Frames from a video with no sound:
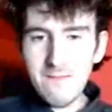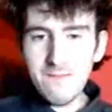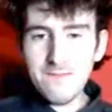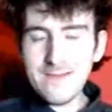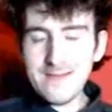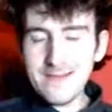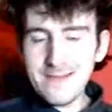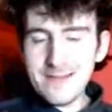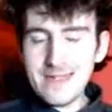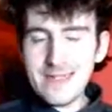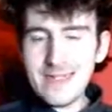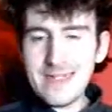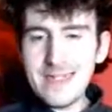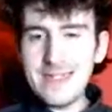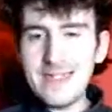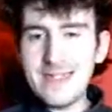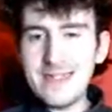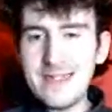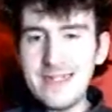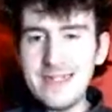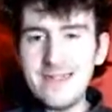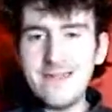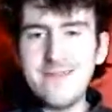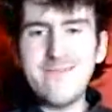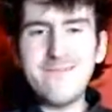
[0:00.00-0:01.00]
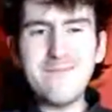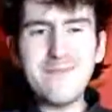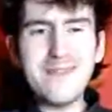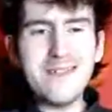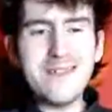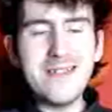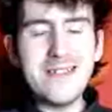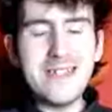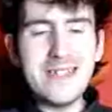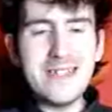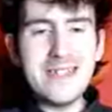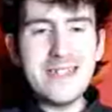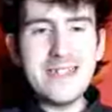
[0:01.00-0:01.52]
well done. It's like,
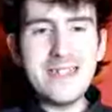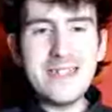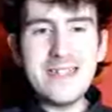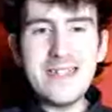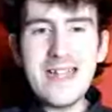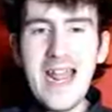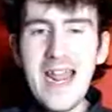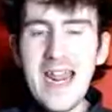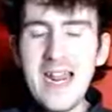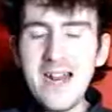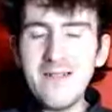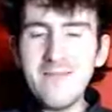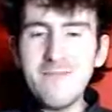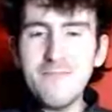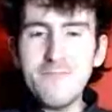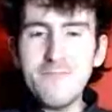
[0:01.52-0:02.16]
goodness sake,